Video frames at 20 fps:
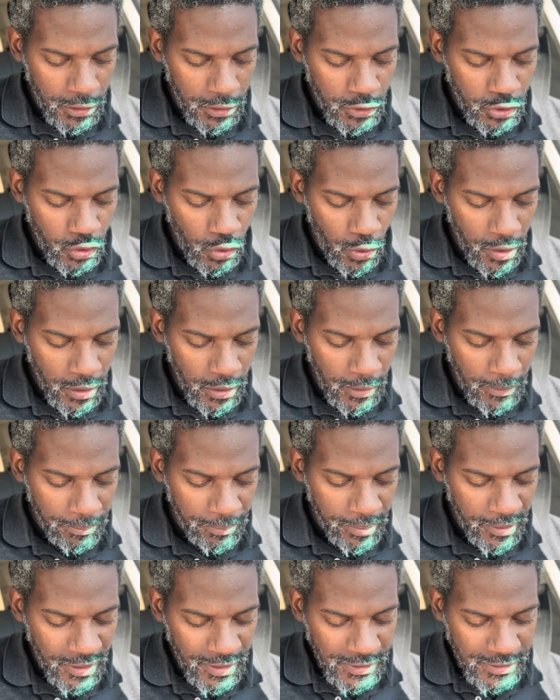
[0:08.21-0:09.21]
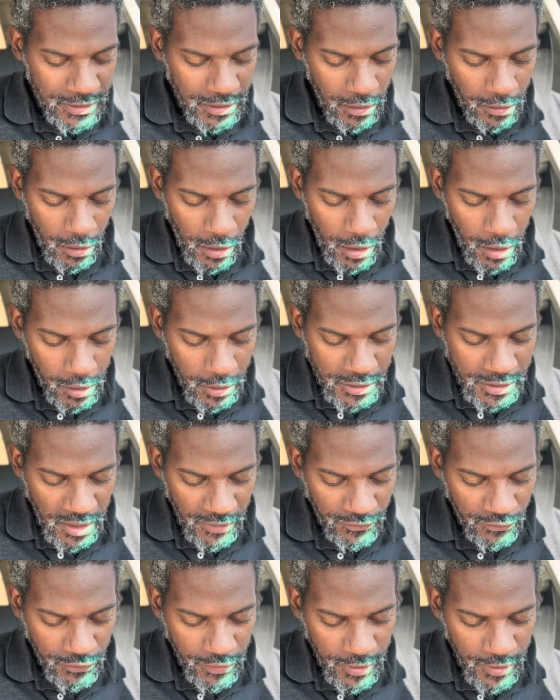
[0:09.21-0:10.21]
joy, peace,
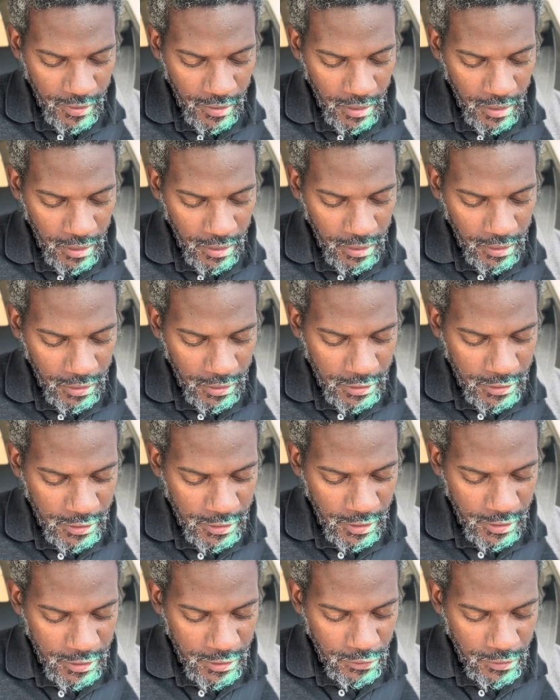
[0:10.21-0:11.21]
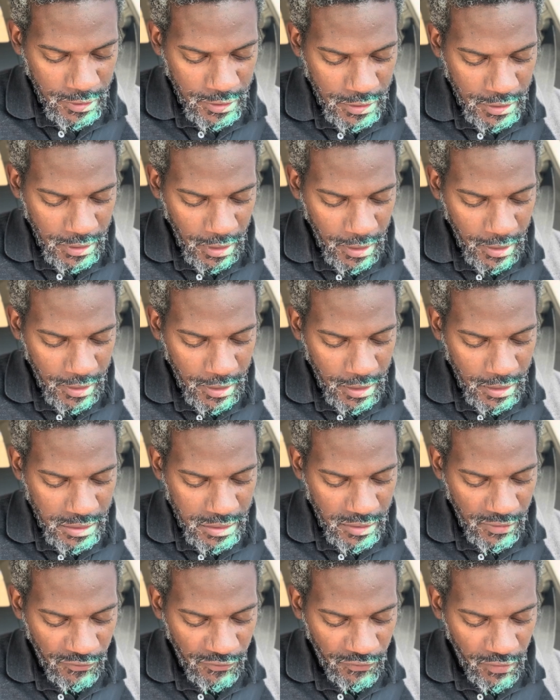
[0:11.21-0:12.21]
long-suffering, gentleness,
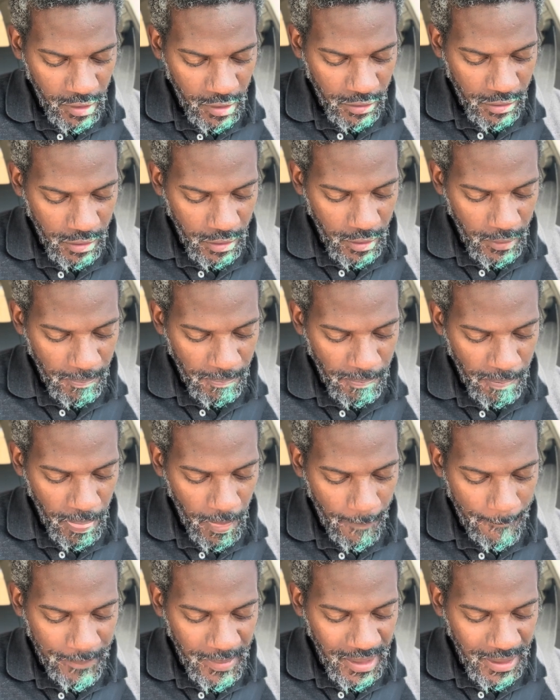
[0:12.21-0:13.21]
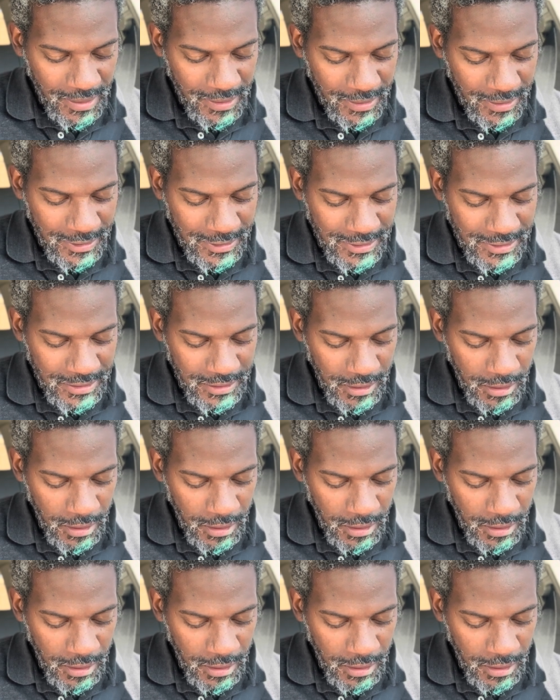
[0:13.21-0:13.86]
goodness, faith, meekness,